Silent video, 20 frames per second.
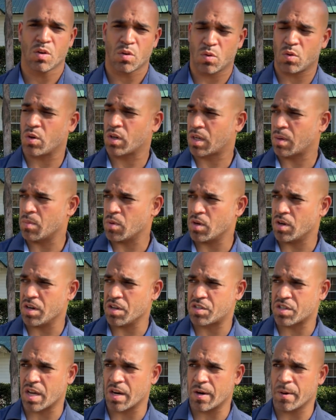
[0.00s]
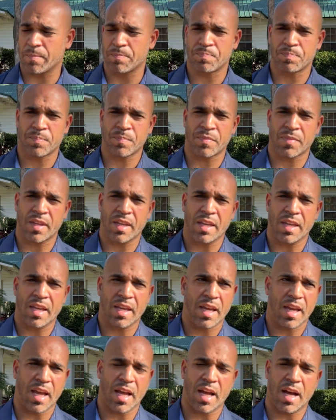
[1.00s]
or community center
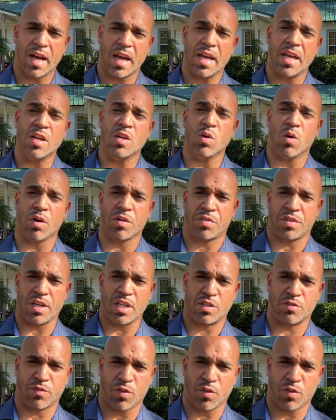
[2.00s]
in Northeast